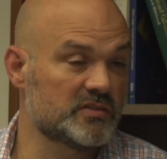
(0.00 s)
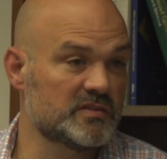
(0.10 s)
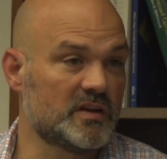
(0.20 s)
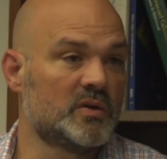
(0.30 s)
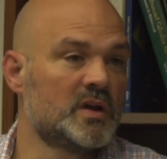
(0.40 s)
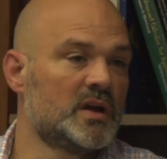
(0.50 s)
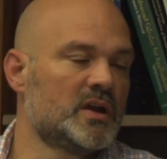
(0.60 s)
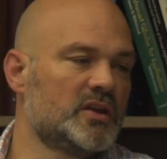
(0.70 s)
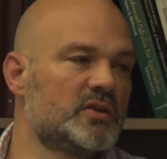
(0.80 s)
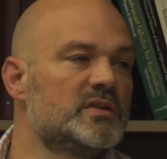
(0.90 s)
So
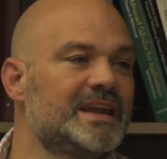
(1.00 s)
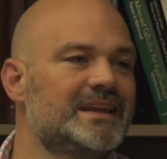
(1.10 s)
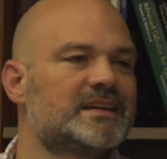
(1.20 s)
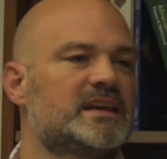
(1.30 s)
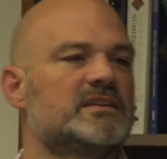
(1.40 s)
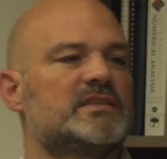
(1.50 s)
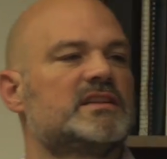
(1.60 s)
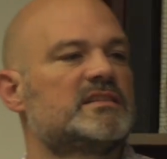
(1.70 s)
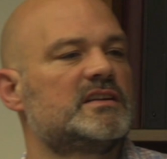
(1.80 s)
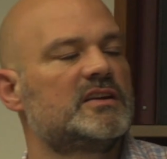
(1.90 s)
you need to
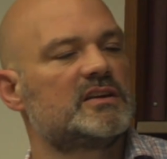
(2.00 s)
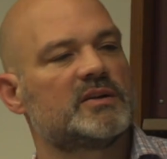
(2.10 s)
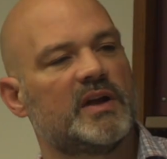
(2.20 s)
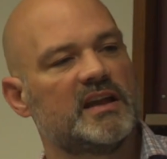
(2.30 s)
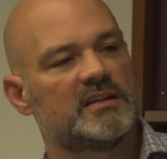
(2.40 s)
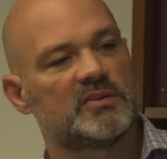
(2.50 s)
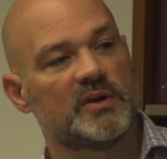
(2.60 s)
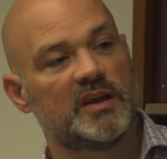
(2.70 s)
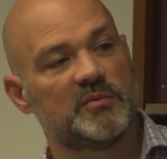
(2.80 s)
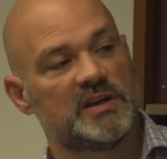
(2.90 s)
convince the Nuclear
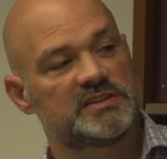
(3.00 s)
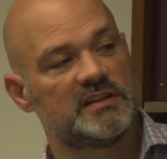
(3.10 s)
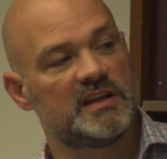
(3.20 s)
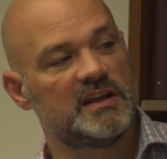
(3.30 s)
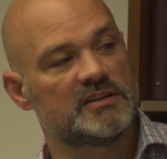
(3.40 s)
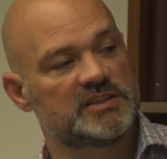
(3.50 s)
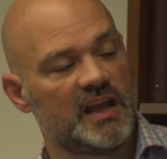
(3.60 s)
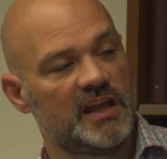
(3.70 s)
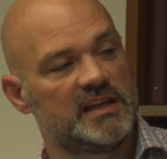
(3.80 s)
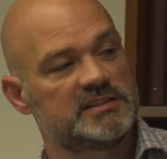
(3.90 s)
Regulatory Commission that your
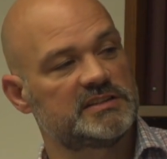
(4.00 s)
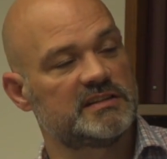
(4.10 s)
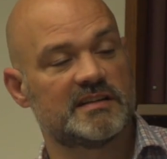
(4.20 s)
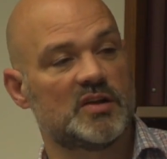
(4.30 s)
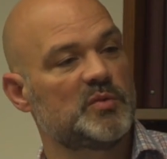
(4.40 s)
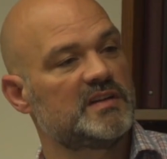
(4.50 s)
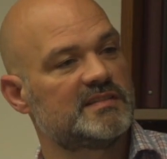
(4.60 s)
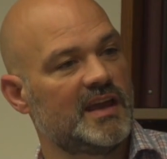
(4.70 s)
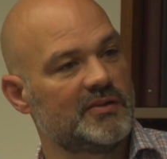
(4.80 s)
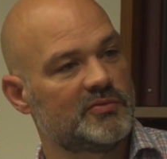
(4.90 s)
change is going to be
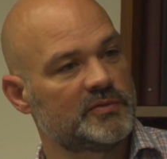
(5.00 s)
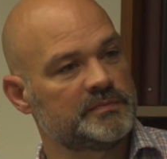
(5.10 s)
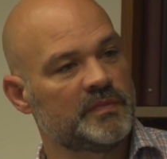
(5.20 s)
safe.